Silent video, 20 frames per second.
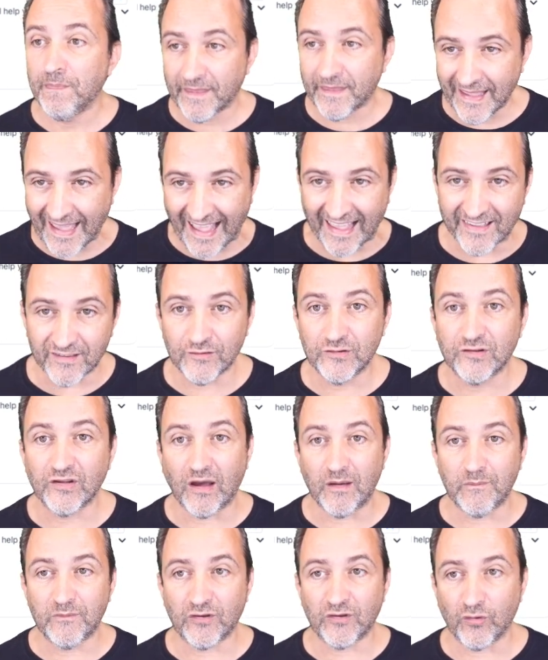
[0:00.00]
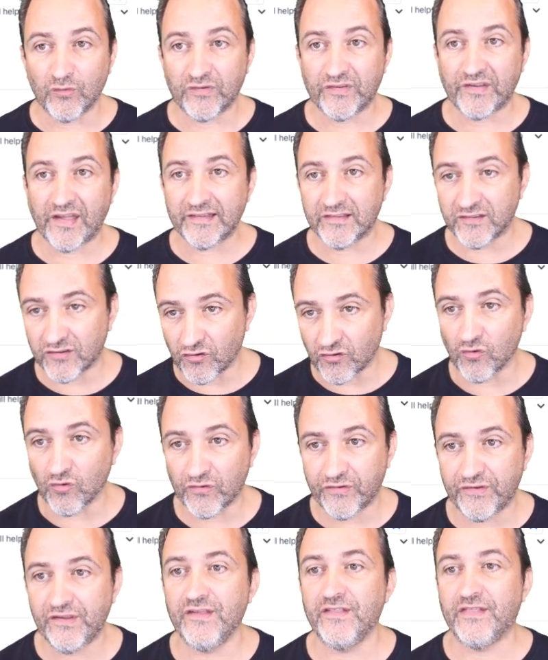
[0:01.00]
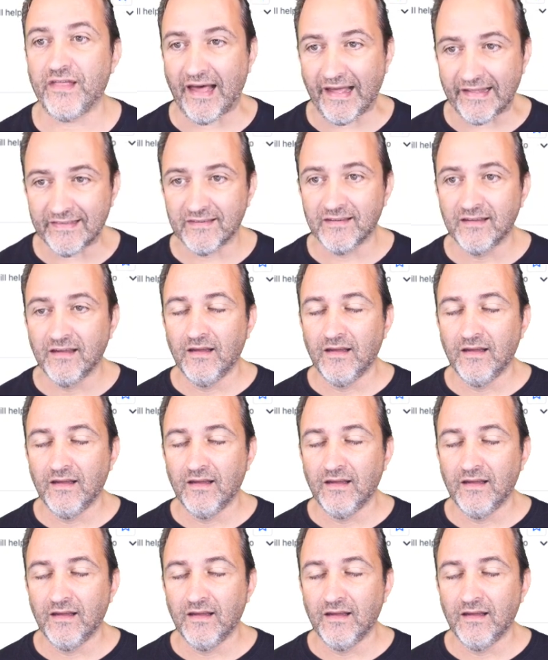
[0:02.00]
has a time zone set, so you'll see that.